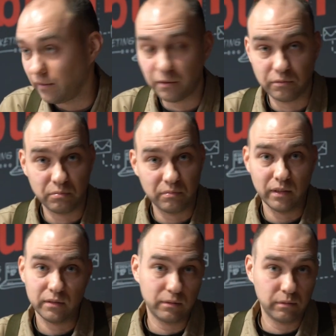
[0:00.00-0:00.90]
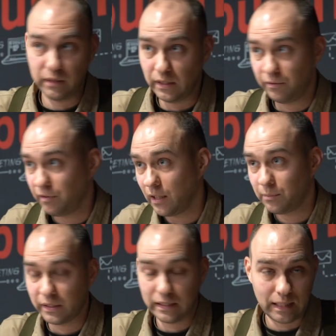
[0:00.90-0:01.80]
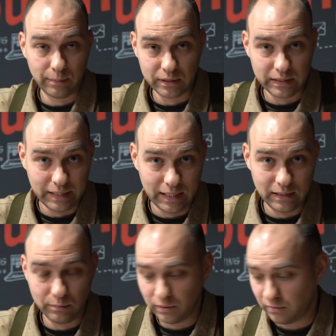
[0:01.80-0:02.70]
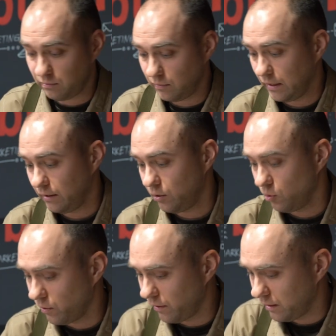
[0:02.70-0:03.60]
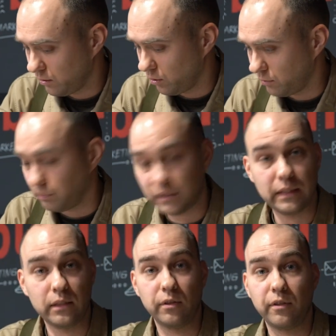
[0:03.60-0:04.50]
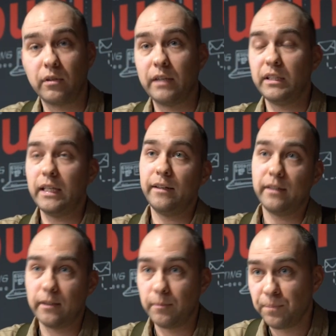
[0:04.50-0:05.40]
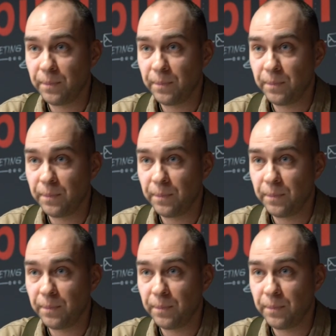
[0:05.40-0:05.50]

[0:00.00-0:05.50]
Not that the farms are collapsing daily, but in the north they're not particularly thriving either.